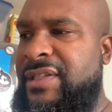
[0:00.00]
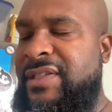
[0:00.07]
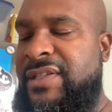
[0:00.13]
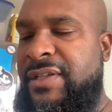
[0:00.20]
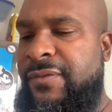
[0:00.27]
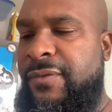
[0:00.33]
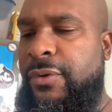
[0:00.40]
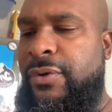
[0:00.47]

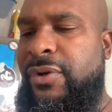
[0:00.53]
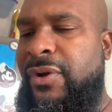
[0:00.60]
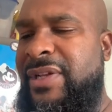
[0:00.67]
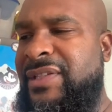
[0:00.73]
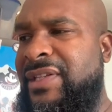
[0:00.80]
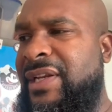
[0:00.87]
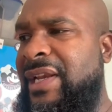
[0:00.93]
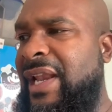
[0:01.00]
Silva would go
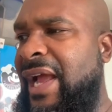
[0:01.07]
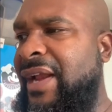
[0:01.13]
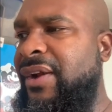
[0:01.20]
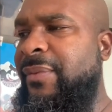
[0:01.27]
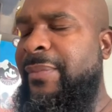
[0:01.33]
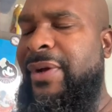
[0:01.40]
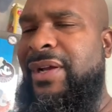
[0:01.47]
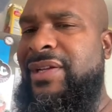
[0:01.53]
into the
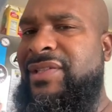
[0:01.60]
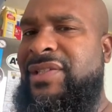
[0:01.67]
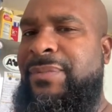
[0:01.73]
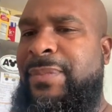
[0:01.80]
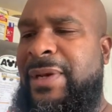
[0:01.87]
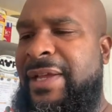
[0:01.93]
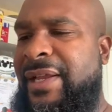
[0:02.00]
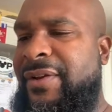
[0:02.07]
lineup because he
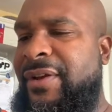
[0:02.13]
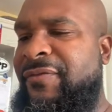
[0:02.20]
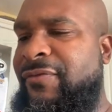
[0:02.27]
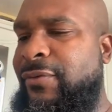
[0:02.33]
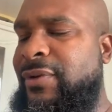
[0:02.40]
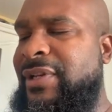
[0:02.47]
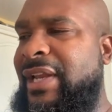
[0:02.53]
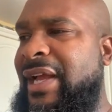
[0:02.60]
played the
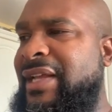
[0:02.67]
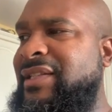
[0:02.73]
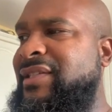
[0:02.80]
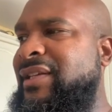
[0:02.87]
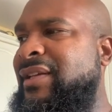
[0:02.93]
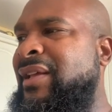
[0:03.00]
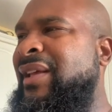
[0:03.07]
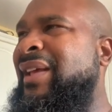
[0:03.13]
full
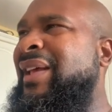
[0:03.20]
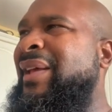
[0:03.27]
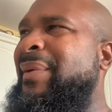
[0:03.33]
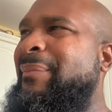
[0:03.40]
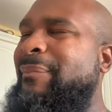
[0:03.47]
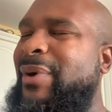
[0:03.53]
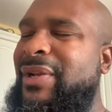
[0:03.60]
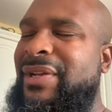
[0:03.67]
90.
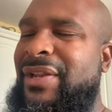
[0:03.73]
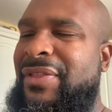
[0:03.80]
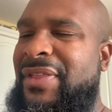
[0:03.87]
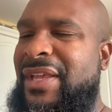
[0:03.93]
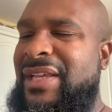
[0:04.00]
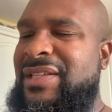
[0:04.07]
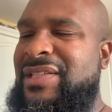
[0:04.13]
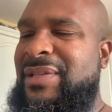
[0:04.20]
But the
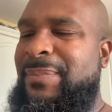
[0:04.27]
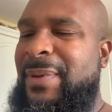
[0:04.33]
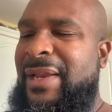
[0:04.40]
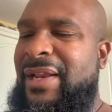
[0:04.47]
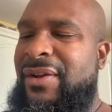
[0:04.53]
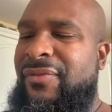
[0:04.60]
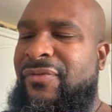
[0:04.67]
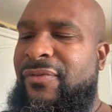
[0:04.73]
thing is, he
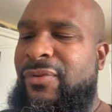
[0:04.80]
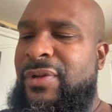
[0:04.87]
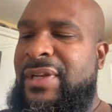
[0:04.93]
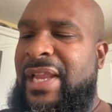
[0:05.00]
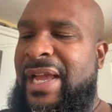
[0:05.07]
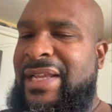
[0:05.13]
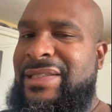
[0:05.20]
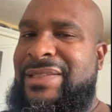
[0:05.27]
played the full
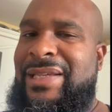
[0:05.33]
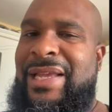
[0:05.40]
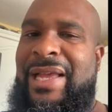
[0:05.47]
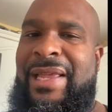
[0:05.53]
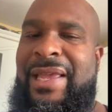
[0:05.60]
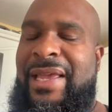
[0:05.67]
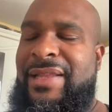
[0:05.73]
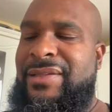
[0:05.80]
90
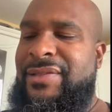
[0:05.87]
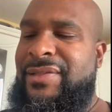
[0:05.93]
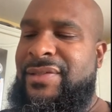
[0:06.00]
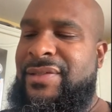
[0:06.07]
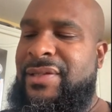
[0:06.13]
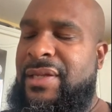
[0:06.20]
against,